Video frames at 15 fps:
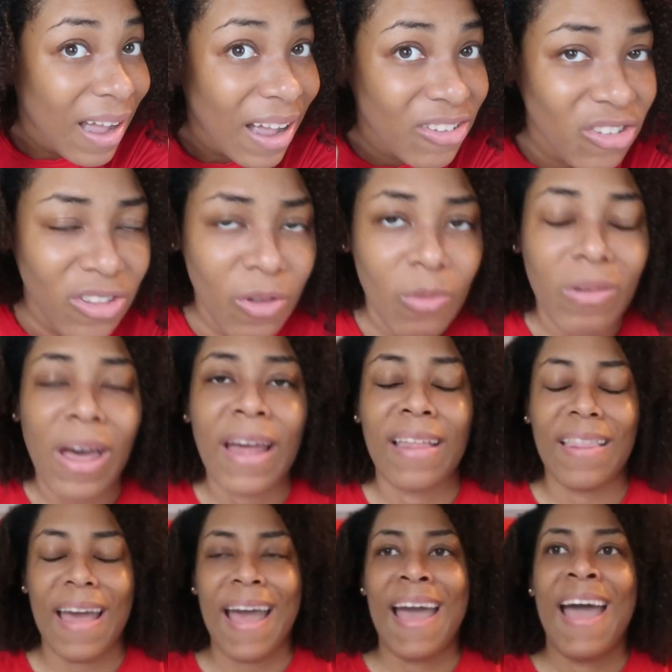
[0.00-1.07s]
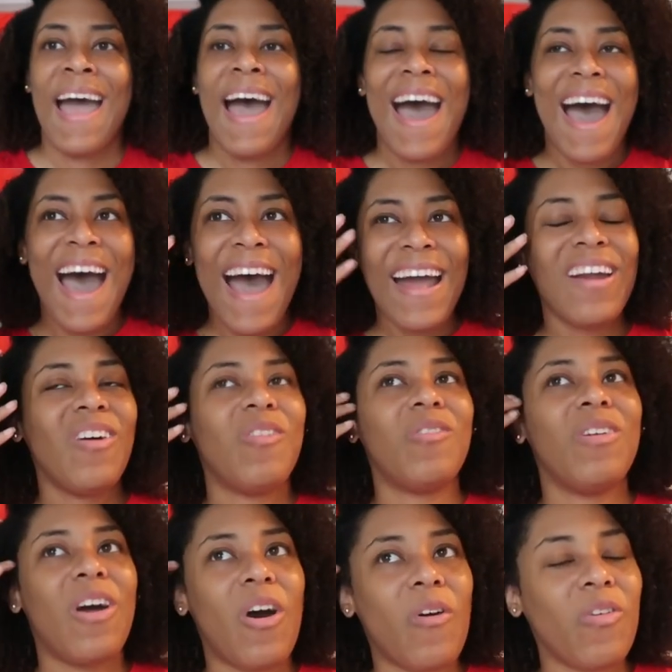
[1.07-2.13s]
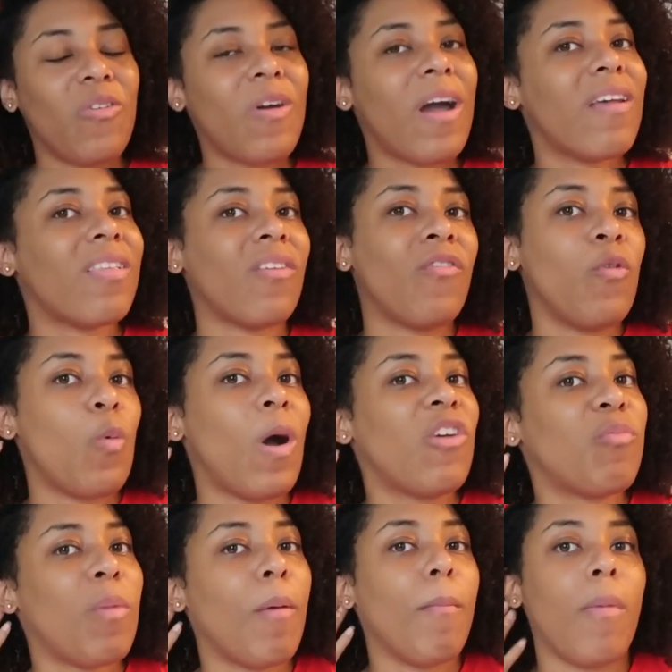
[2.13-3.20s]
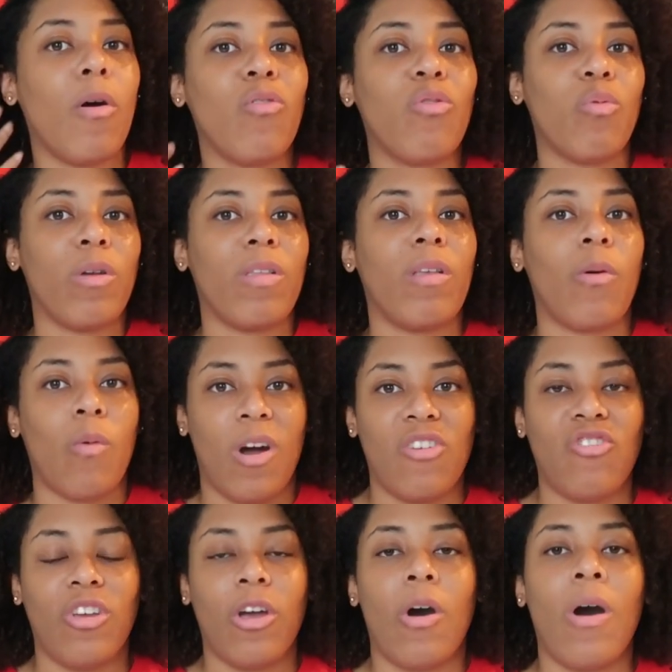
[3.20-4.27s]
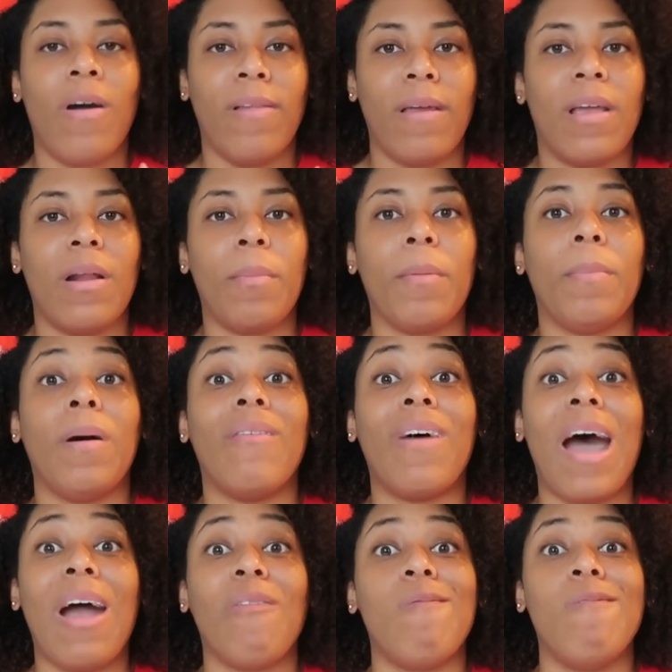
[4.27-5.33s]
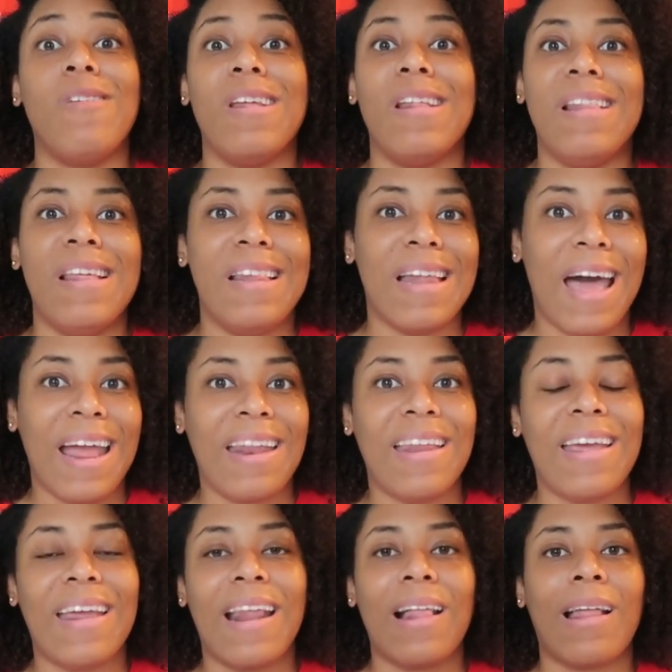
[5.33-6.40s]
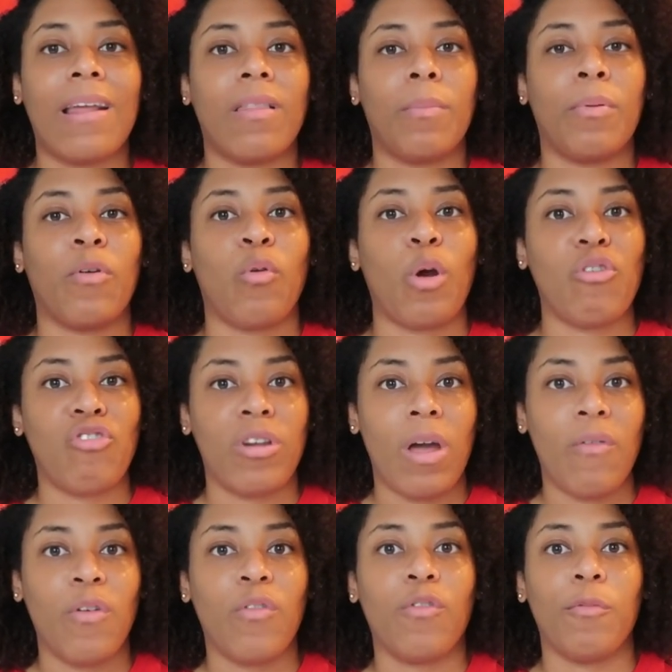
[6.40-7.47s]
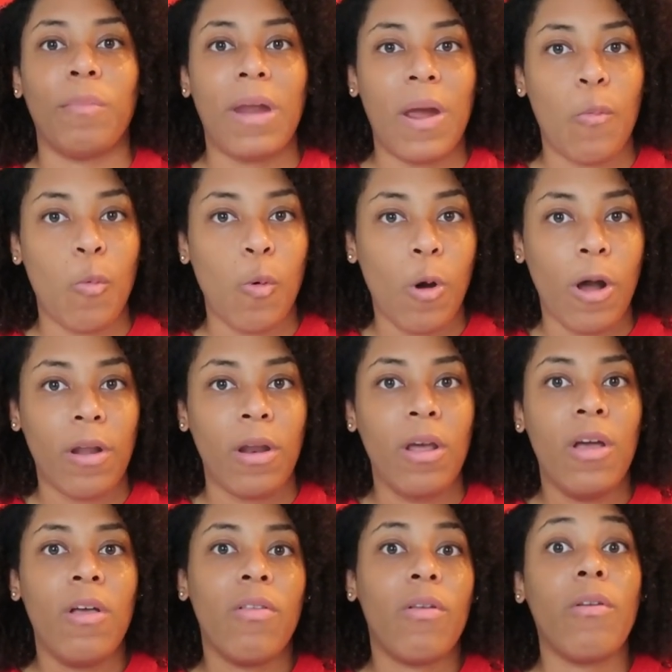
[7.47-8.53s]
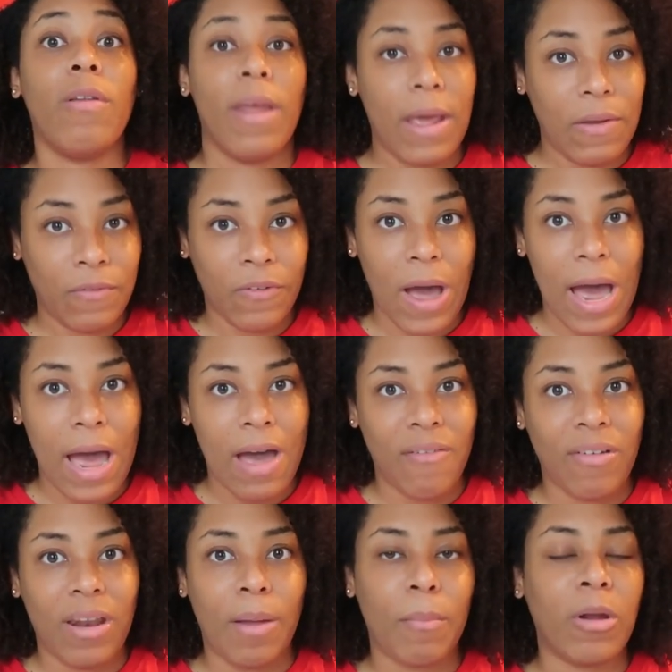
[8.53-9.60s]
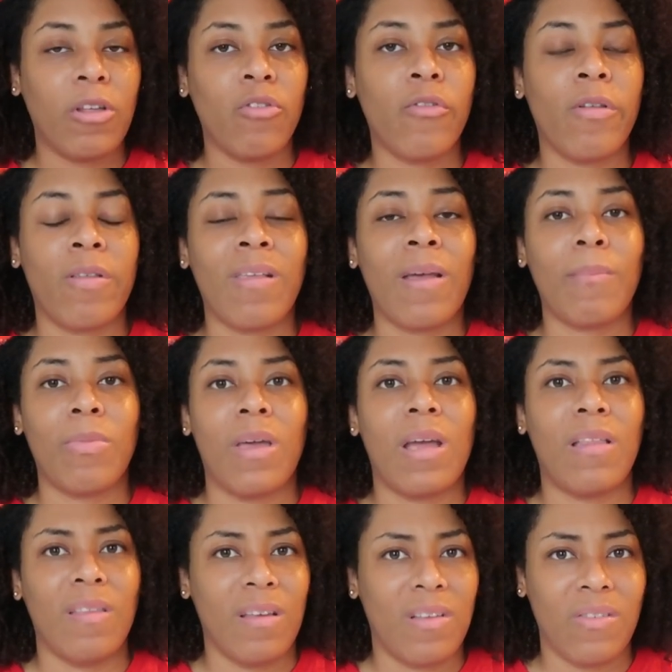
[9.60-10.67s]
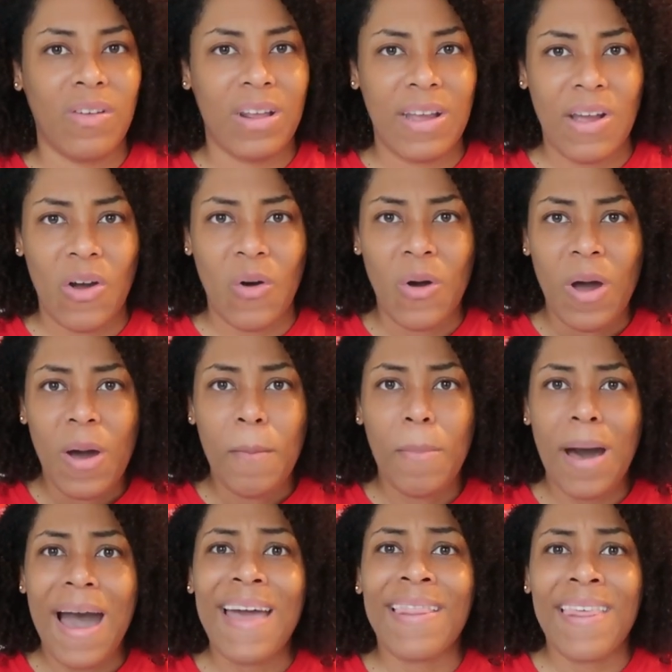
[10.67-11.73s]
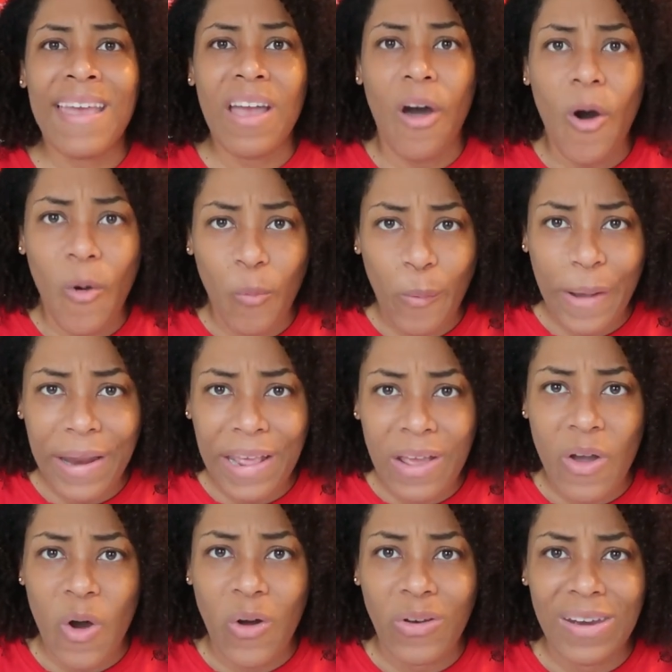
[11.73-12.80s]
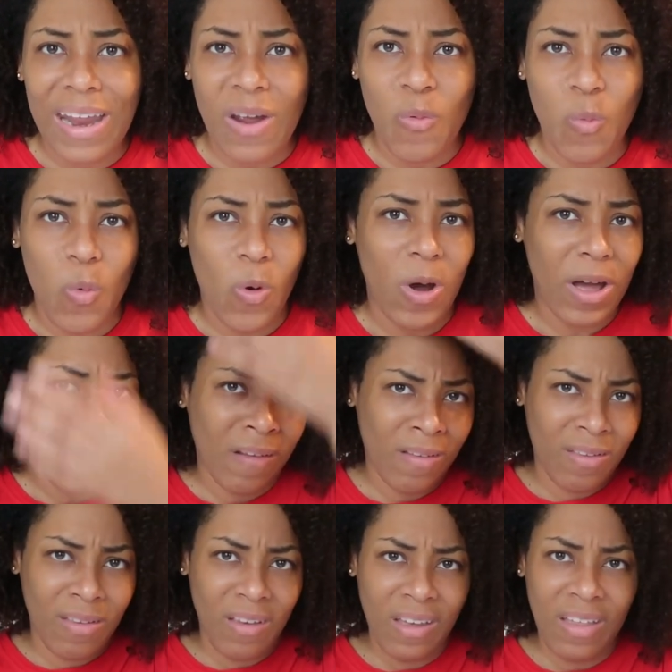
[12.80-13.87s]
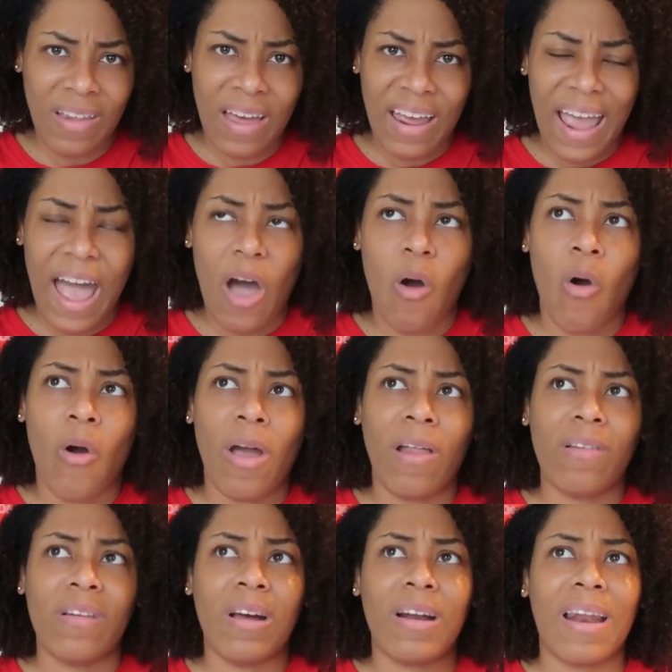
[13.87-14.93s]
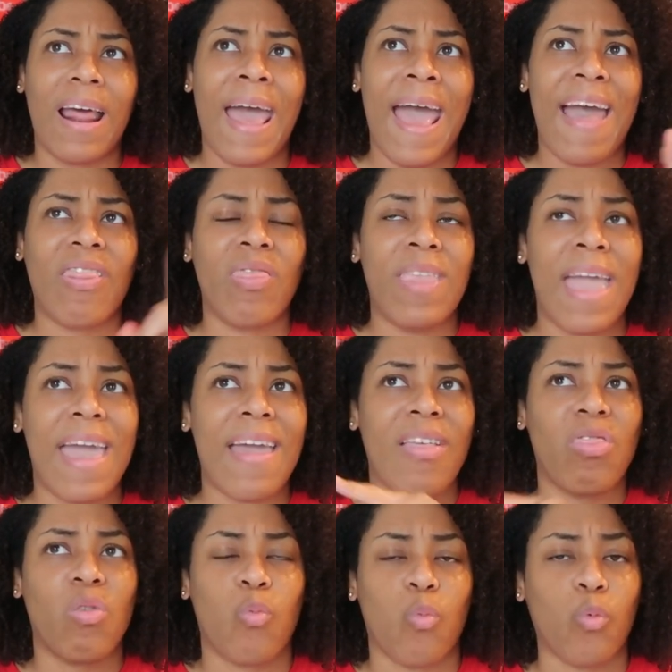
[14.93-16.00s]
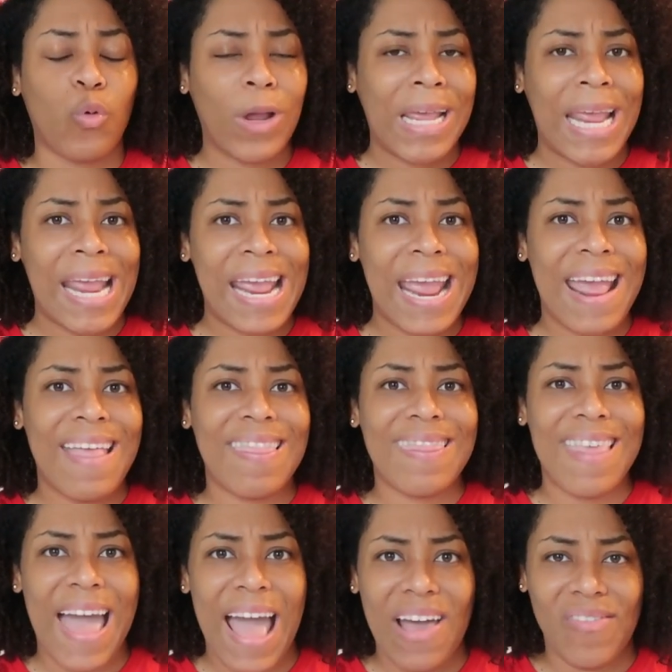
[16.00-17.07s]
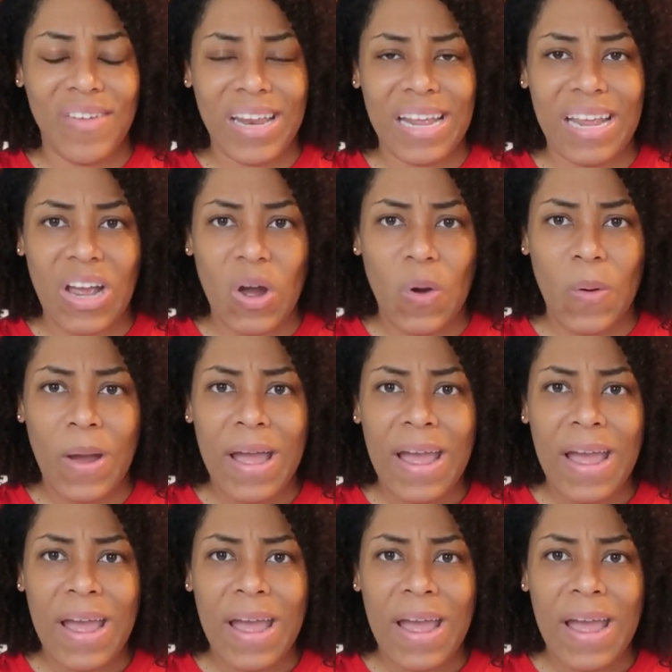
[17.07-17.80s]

I just don't like that. I don't know. You guys, if you watch my most recent wash and go, I'll link it up above. I really liked it and I like the progression of it from day one to day five. And I'm going to do the same thing in this video. But I think already on day one, it's looking like how it looked at day three in that video.